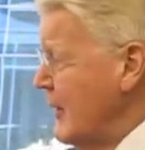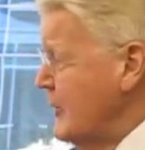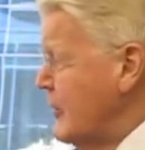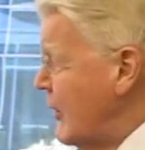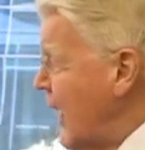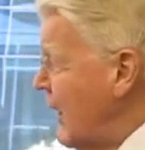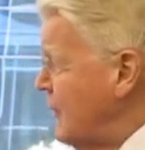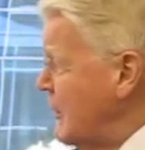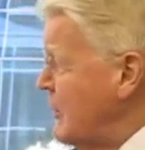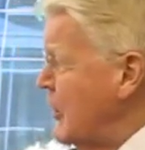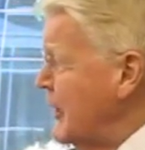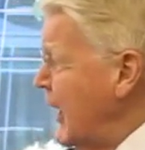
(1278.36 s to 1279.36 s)
so
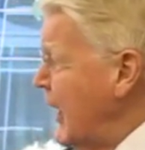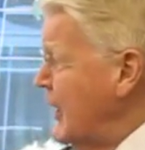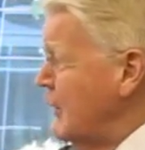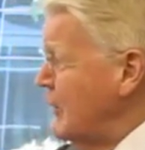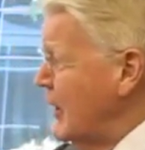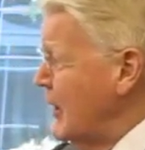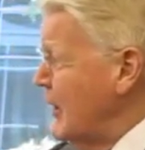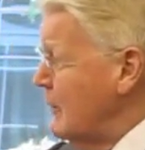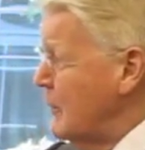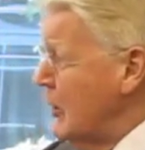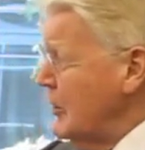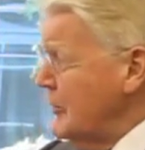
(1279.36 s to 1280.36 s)
everybody anywhere in the
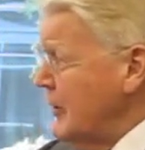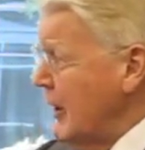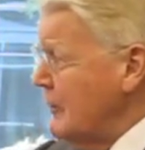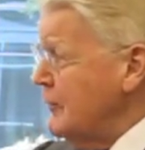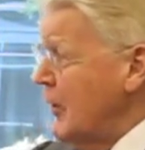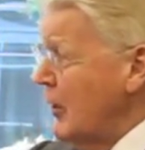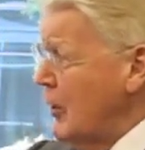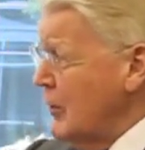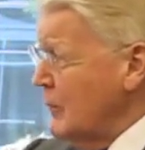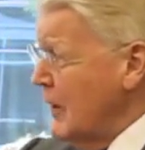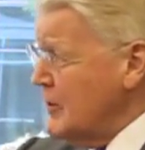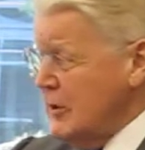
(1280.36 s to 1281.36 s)
world can
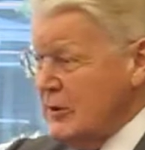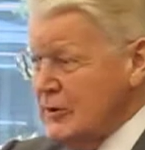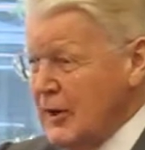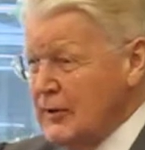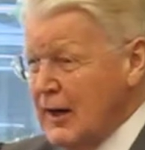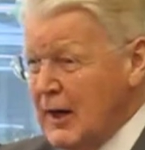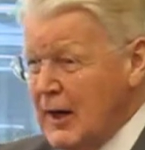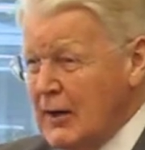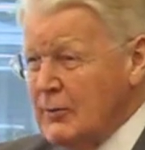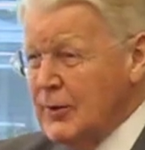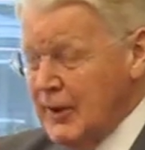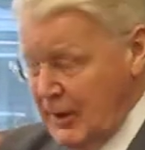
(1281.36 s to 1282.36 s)
follow vessels that are
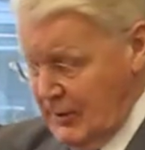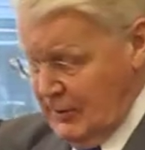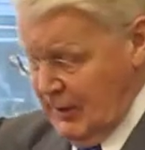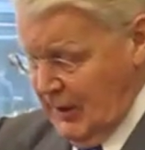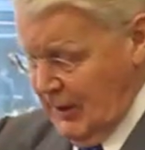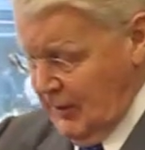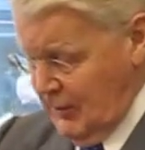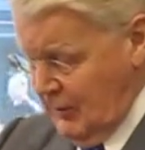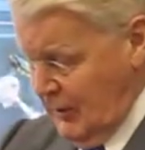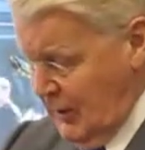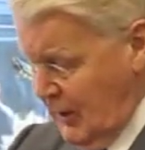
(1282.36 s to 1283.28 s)
out there in